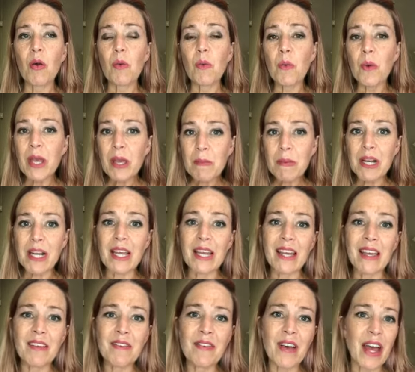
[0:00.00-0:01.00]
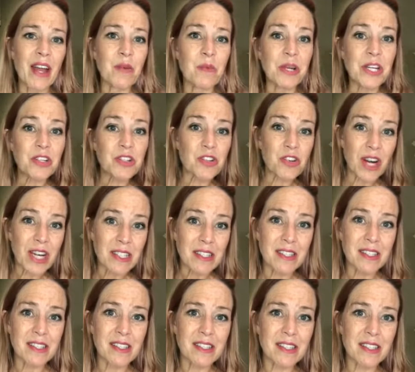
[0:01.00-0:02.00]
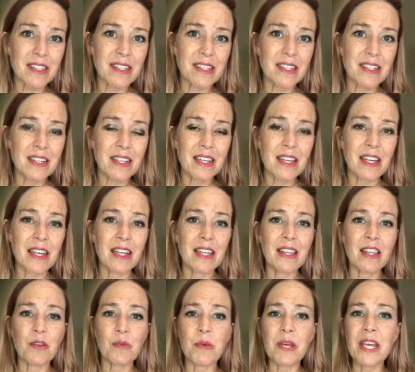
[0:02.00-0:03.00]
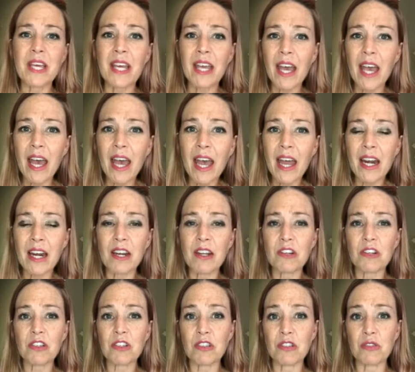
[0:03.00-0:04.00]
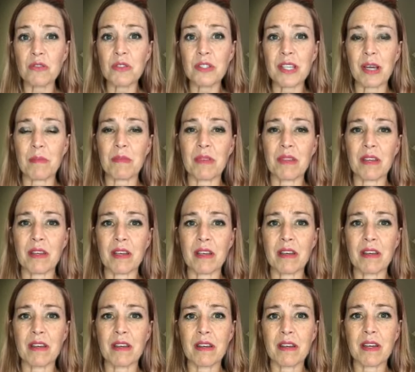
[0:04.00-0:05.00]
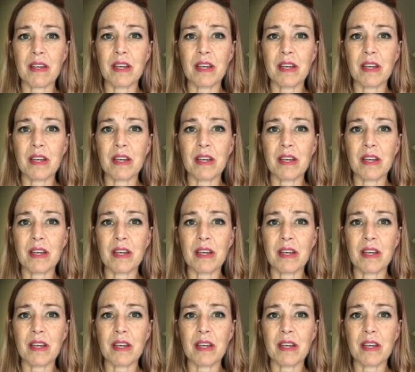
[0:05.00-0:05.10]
we believe and we trust that we can do something